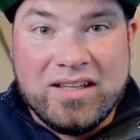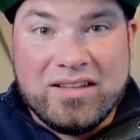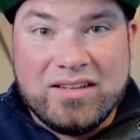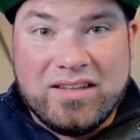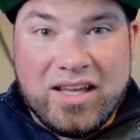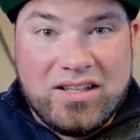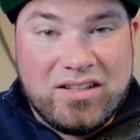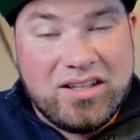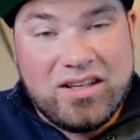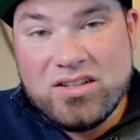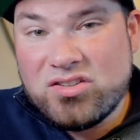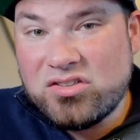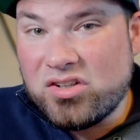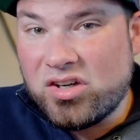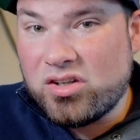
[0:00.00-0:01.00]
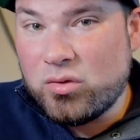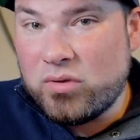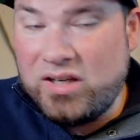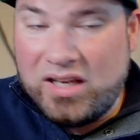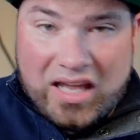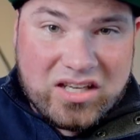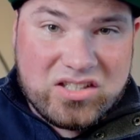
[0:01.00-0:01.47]
they did a startup
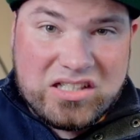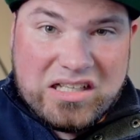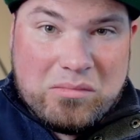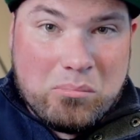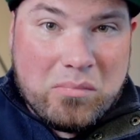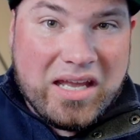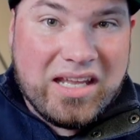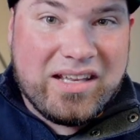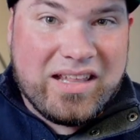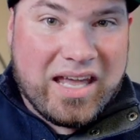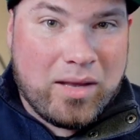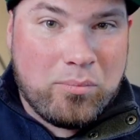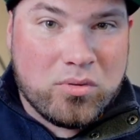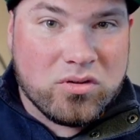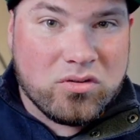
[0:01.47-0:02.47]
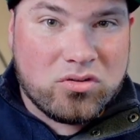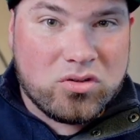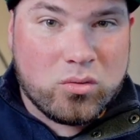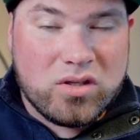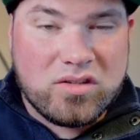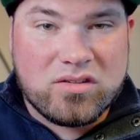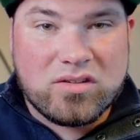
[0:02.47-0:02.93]
and they actually made it happen.
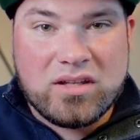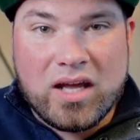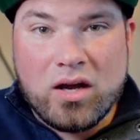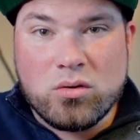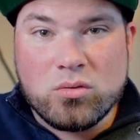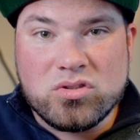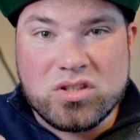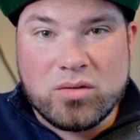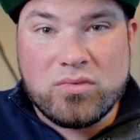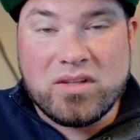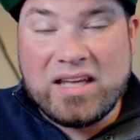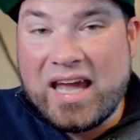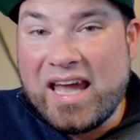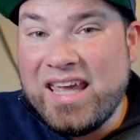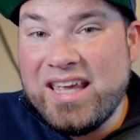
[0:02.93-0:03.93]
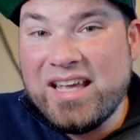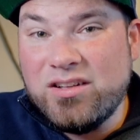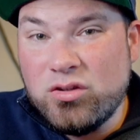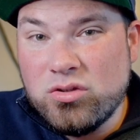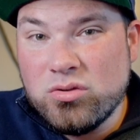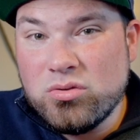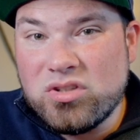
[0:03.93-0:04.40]
So it's now something I can
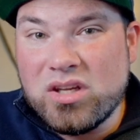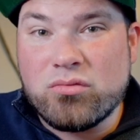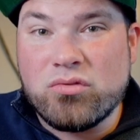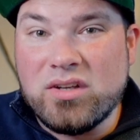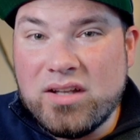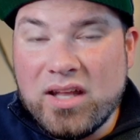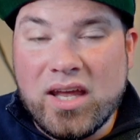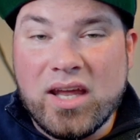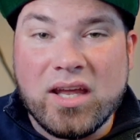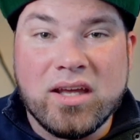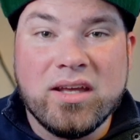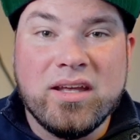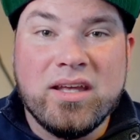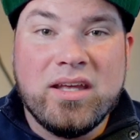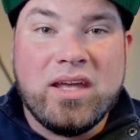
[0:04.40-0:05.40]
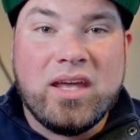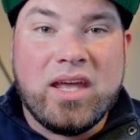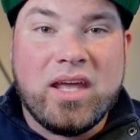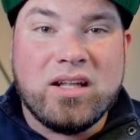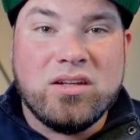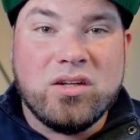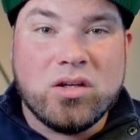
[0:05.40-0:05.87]
use every day.
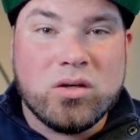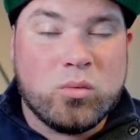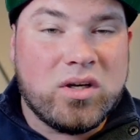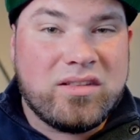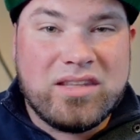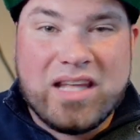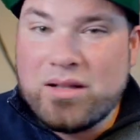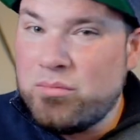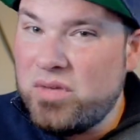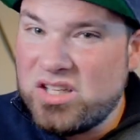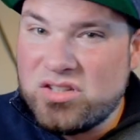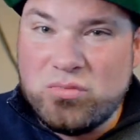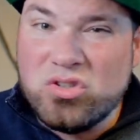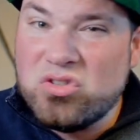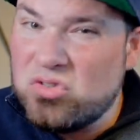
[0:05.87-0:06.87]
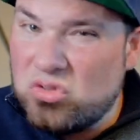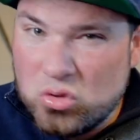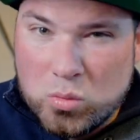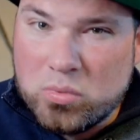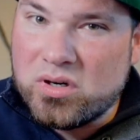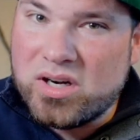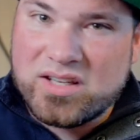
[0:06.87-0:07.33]
And you know what? That makes me
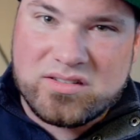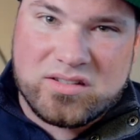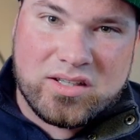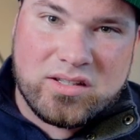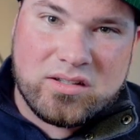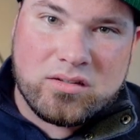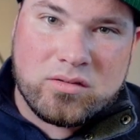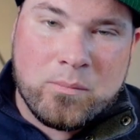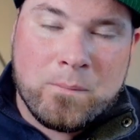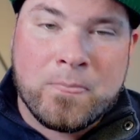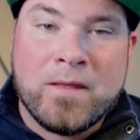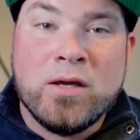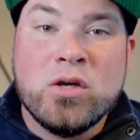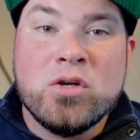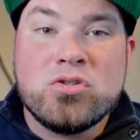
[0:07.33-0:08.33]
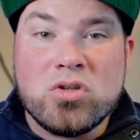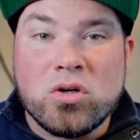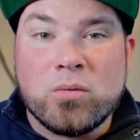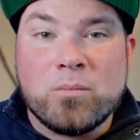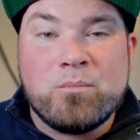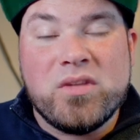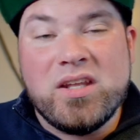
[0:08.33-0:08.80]
super excited.
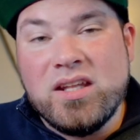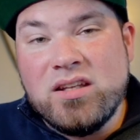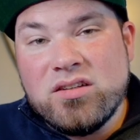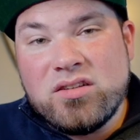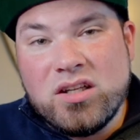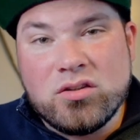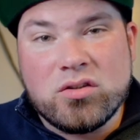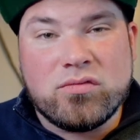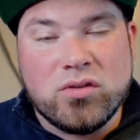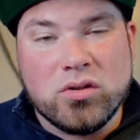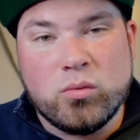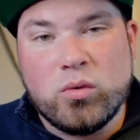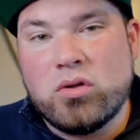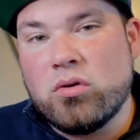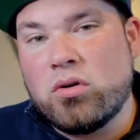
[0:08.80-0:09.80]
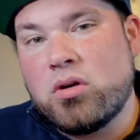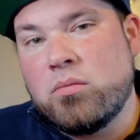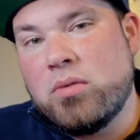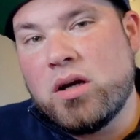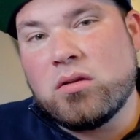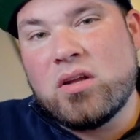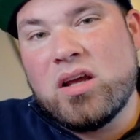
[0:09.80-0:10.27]
So in this interview, we talk
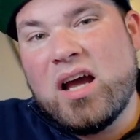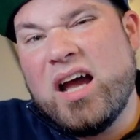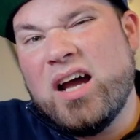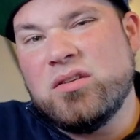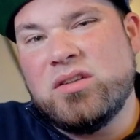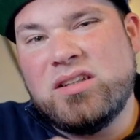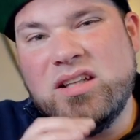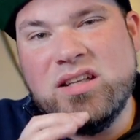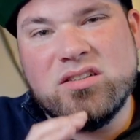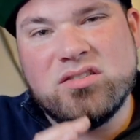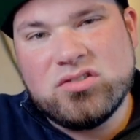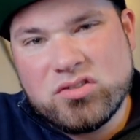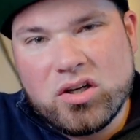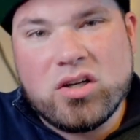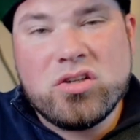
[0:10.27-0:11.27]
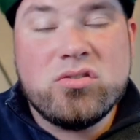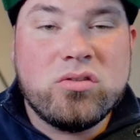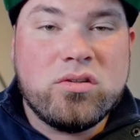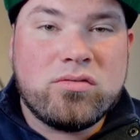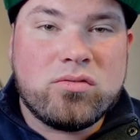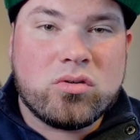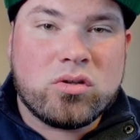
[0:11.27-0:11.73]
about how did he start
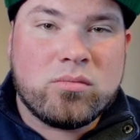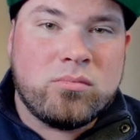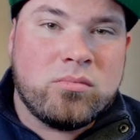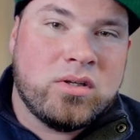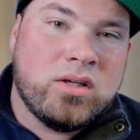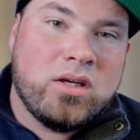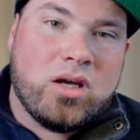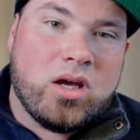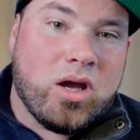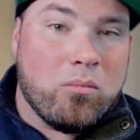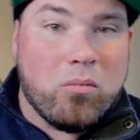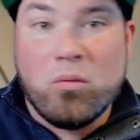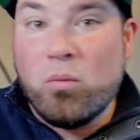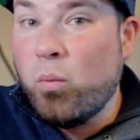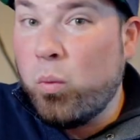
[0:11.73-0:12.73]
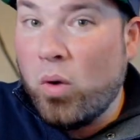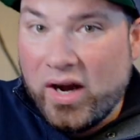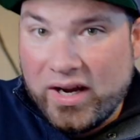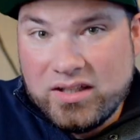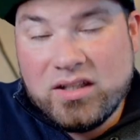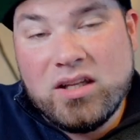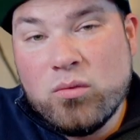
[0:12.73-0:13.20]
Uniform?
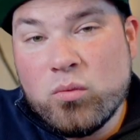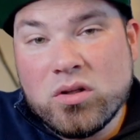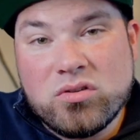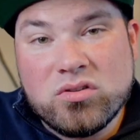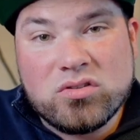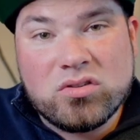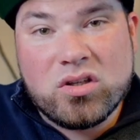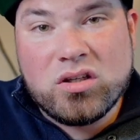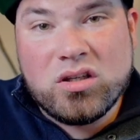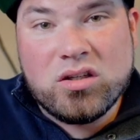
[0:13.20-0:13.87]
Why did he want to start